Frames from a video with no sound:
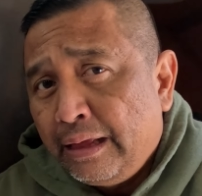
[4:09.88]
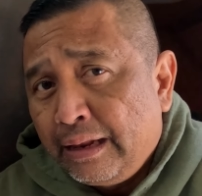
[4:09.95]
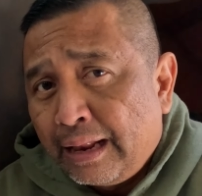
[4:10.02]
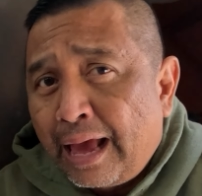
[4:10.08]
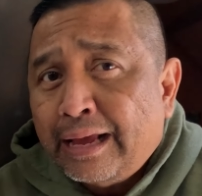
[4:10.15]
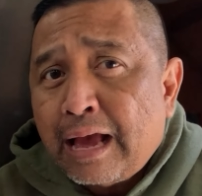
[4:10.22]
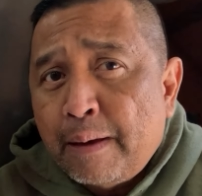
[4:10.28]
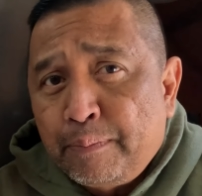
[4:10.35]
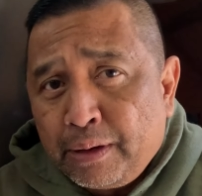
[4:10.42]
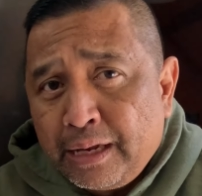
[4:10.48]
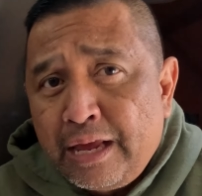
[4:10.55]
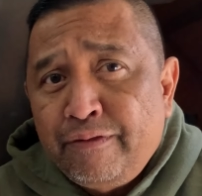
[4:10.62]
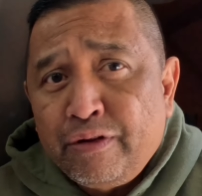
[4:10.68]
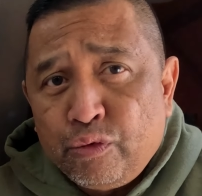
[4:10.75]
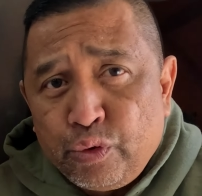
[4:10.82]
like, I
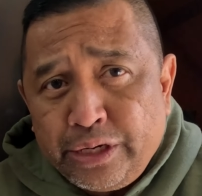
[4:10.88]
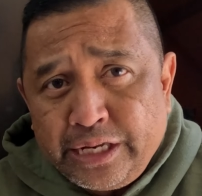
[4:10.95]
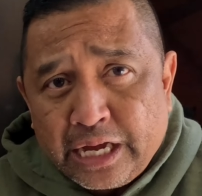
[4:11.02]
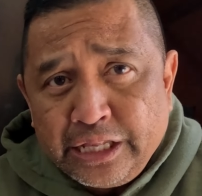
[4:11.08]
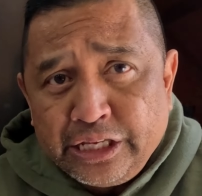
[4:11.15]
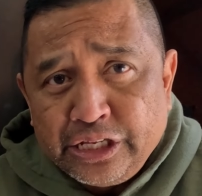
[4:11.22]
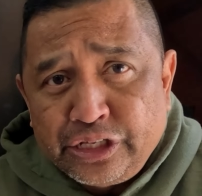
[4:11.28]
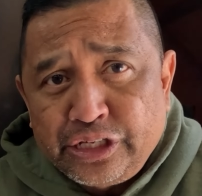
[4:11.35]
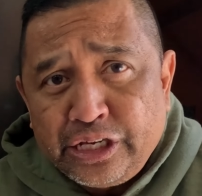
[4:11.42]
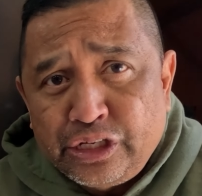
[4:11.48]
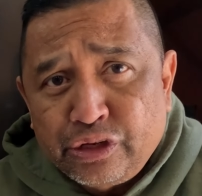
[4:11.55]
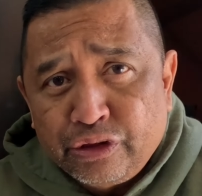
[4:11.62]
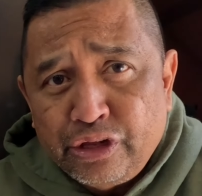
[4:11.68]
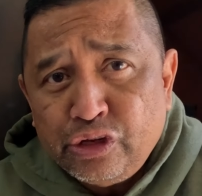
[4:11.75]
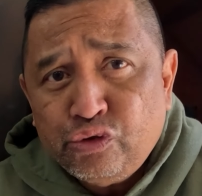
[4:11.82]
believe in redundancy,
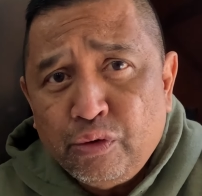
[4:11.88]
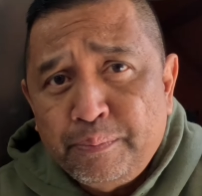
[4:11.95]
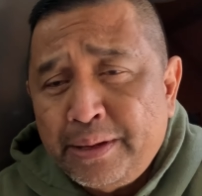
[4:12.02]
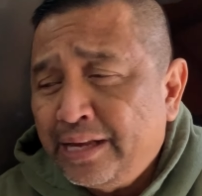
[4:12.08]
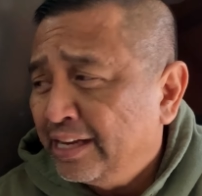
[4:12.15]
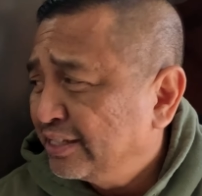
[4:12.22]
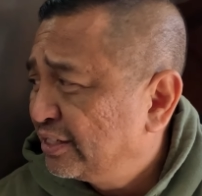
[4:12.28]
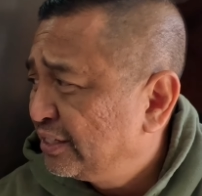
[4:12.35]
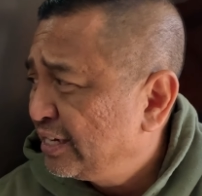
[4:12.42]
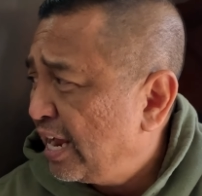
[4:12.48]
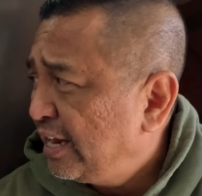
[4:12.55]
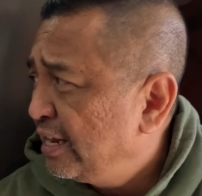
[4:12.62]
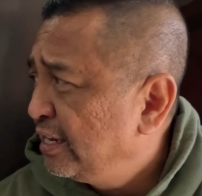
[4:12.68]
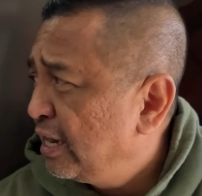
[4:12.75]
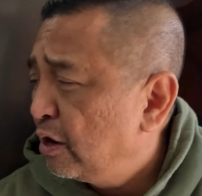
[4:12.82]
so this will be a
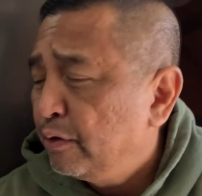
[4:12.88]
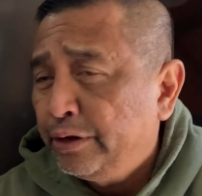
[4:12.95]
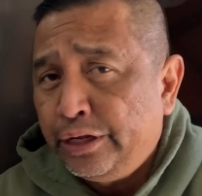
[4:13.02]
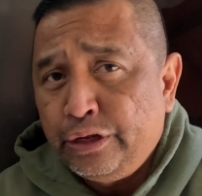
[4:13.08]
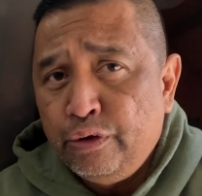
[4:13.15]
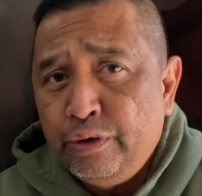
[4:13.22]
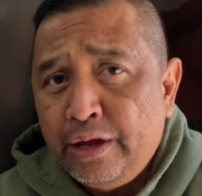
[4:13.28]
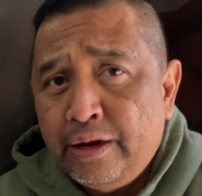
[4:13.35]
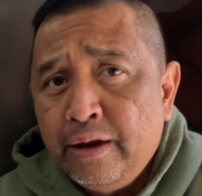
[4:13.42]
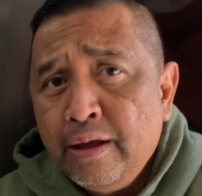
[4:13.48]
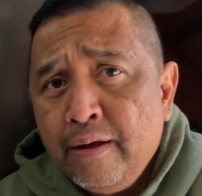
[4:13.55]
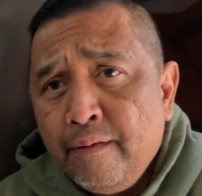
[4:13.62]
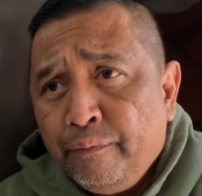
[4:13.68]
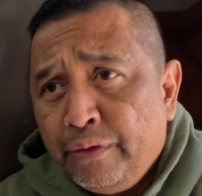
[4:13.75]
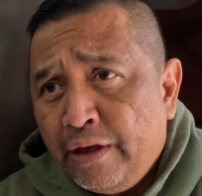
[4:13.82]
secondary unit
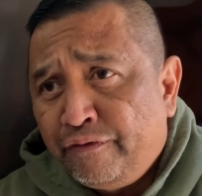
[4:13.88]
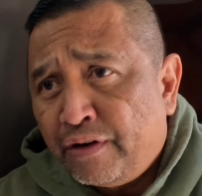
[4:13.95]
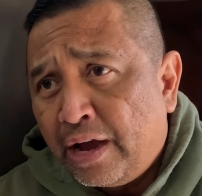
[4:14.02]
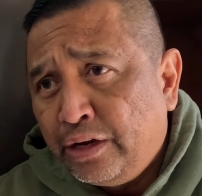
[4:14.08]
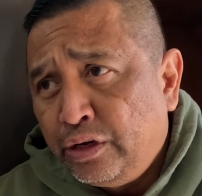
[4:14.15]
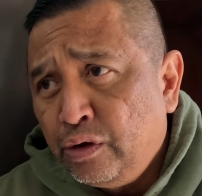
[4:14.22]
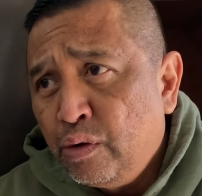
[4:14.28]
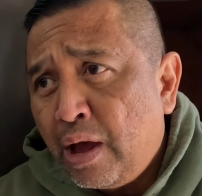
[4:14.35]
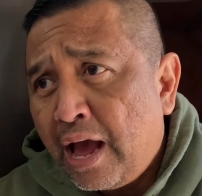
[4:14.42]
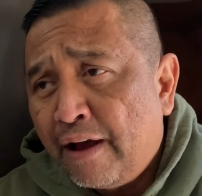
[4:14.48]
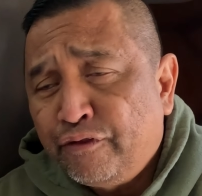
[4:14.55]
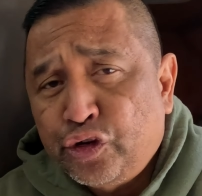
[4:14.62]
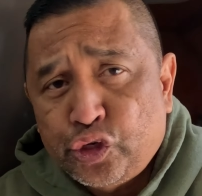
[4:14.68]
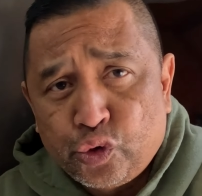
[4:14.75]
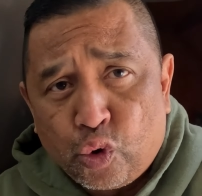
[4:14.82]
if I do
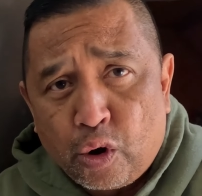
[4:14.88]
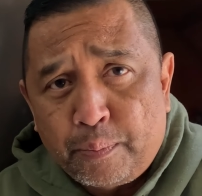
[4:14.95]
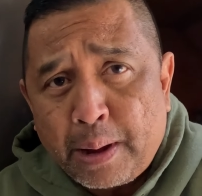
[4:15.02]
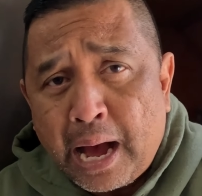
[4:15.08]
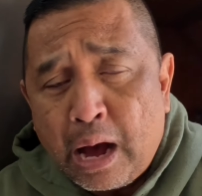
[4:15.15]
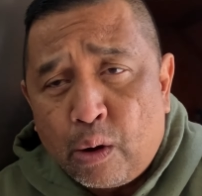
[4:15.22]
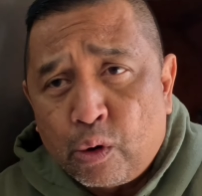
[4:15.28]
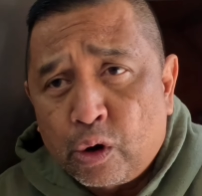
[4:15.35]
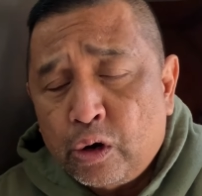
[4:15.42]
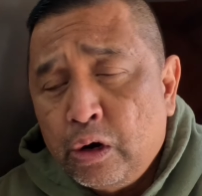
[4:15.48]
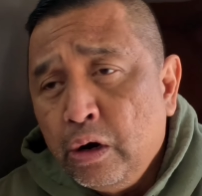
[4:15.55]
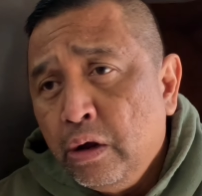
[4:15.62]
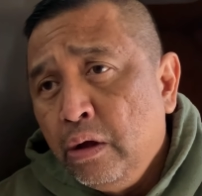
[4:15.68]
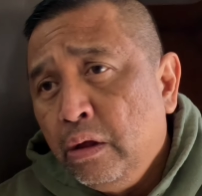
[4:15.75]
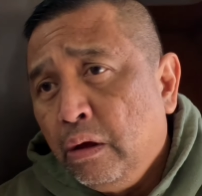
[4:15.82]
have shore power